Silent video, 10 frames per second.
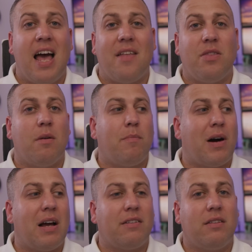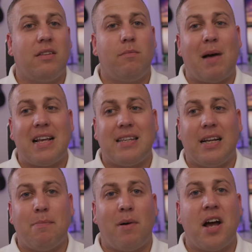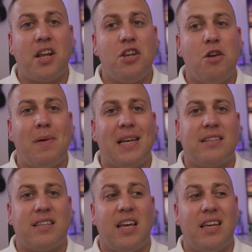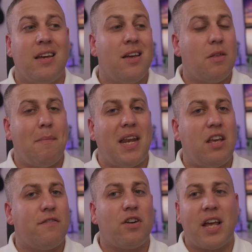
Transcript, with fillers: And by basically buying a new P C, the minute you've